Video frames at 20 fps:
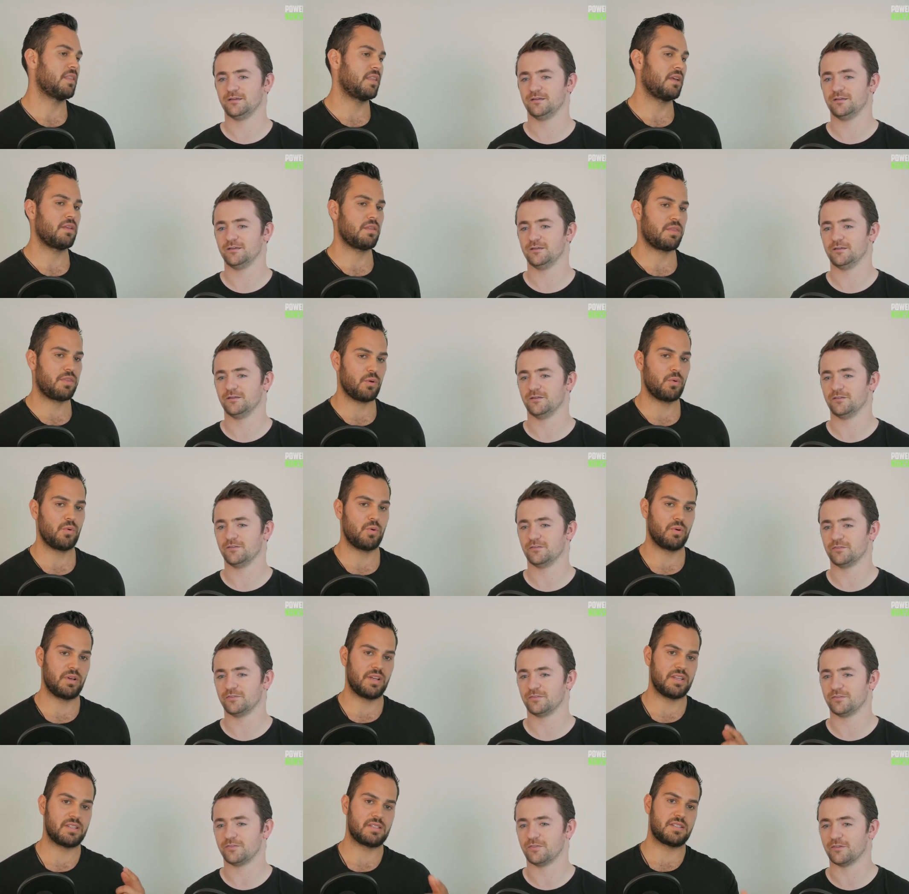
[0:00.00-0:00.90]
Speaker 1: I think
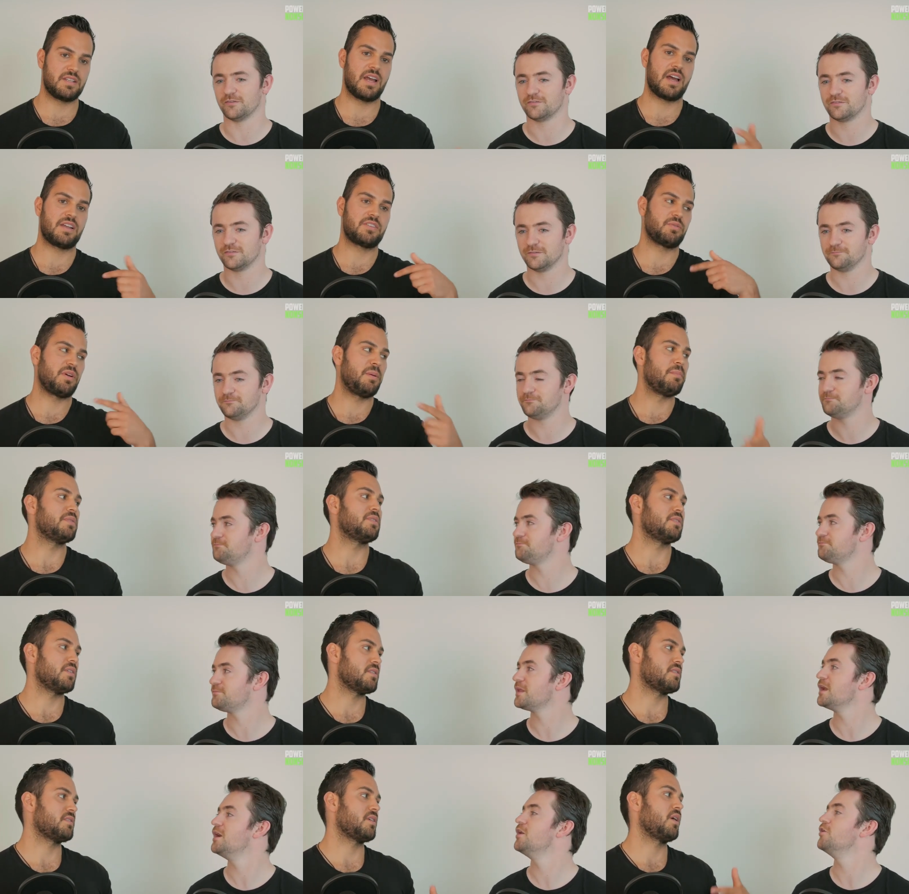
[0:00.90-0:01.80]
thought is this, the actual
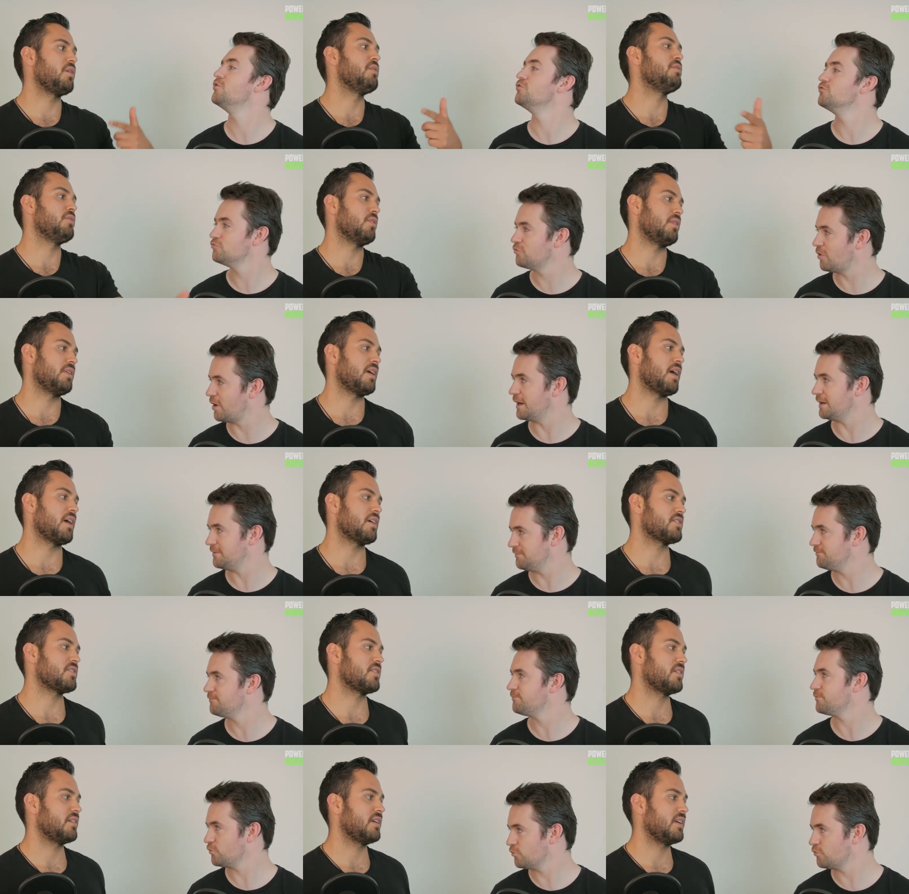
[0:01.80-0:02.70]
impetus
Speaker 2: though for right, the
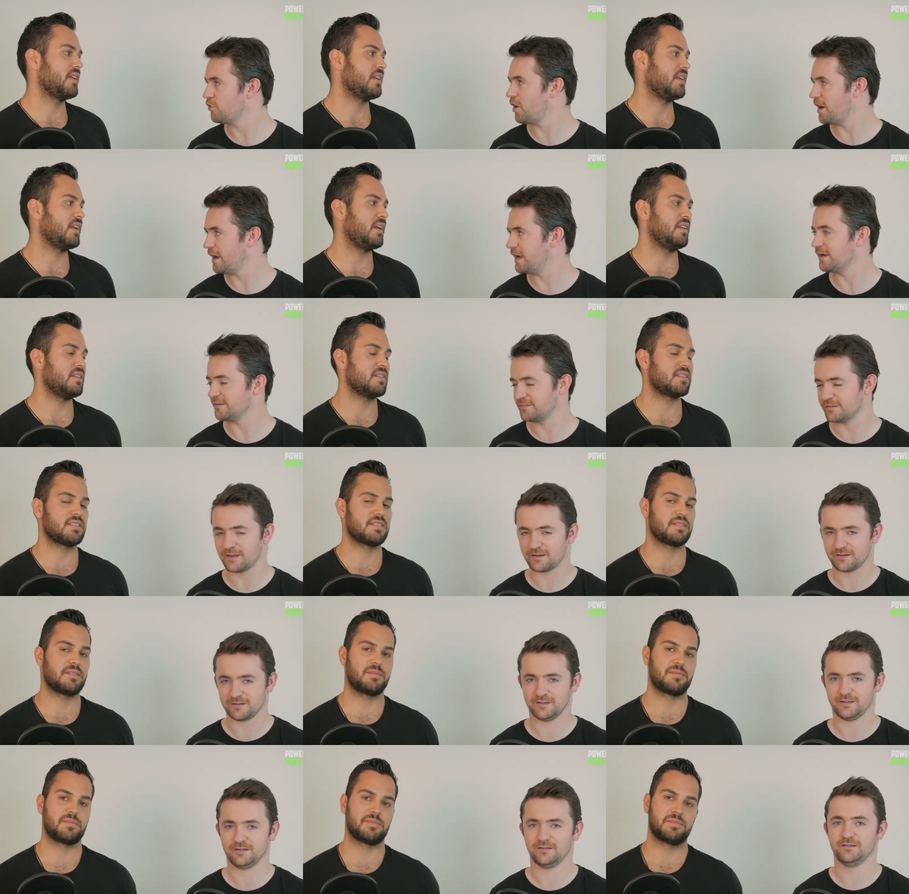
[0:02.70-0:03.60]
action it right needs.
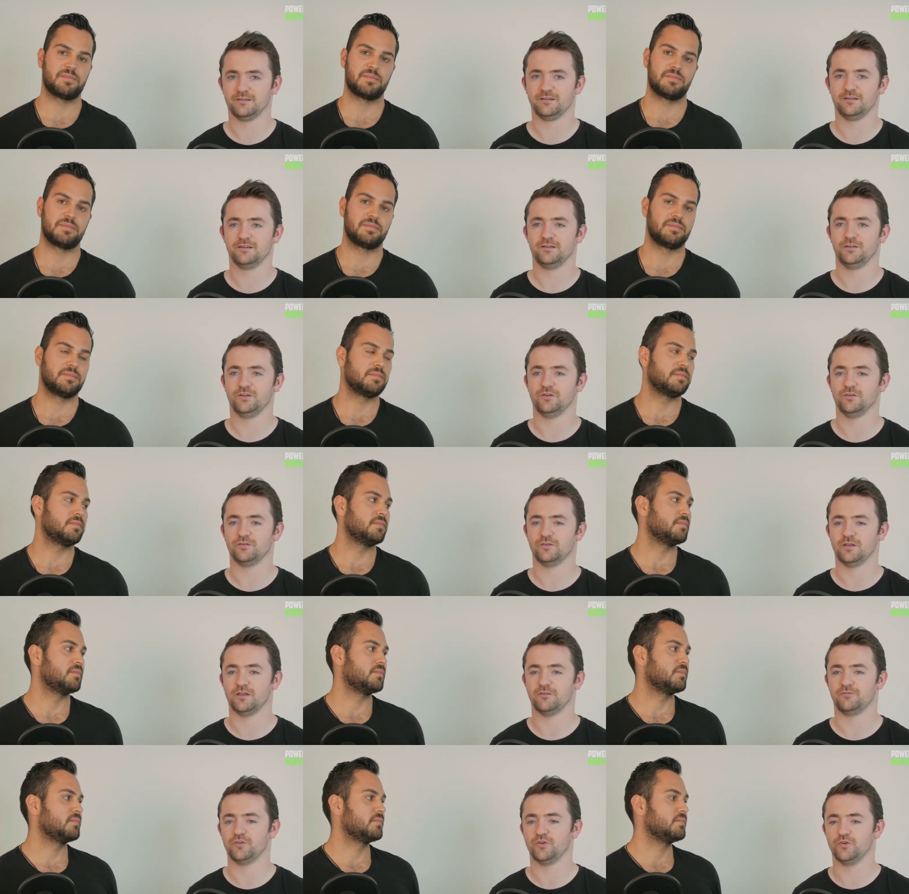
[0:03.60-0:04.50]
Exactly. You
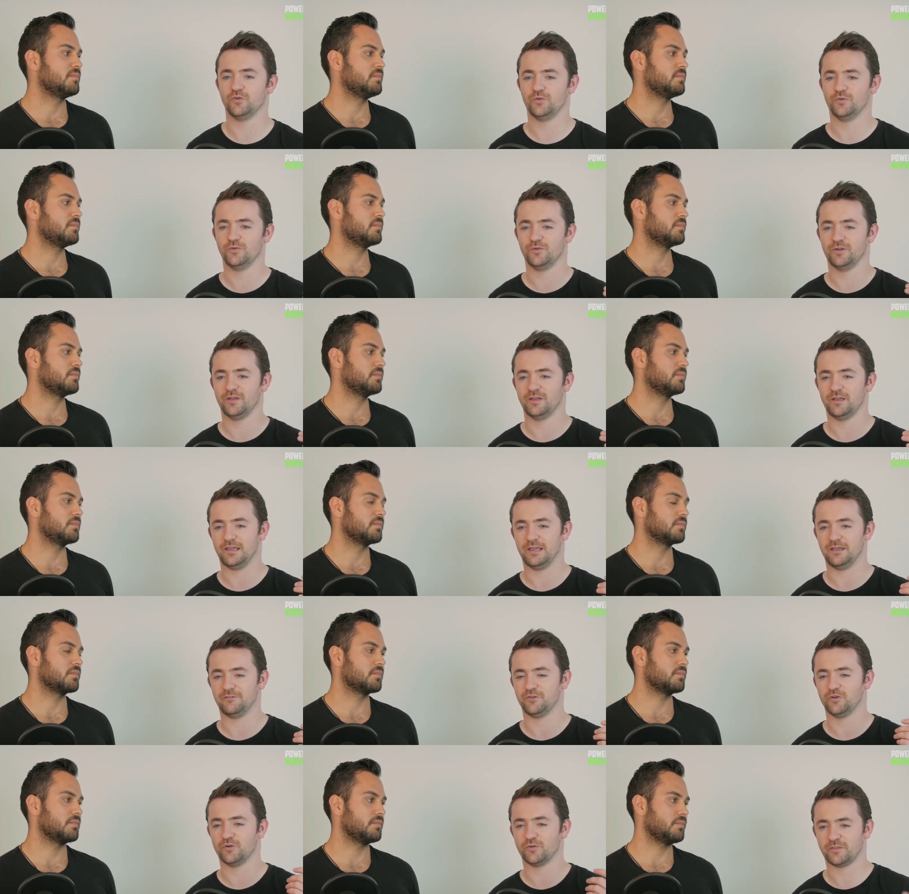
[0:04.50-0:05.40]
if you
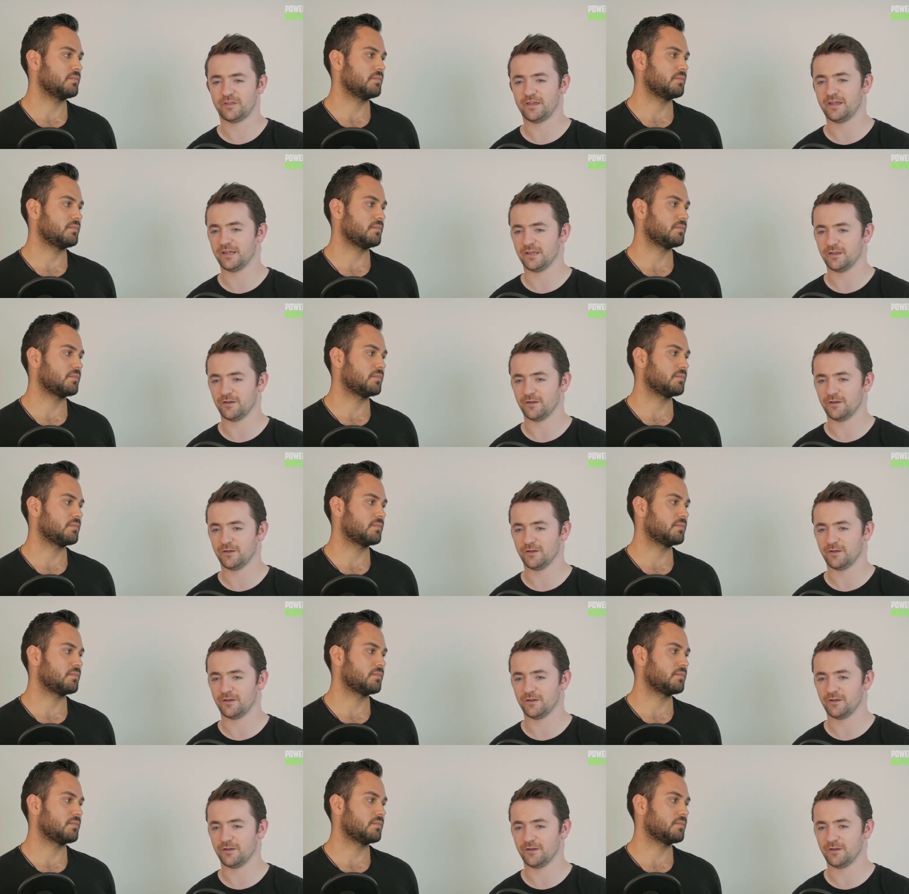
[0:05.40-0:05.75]
if you're there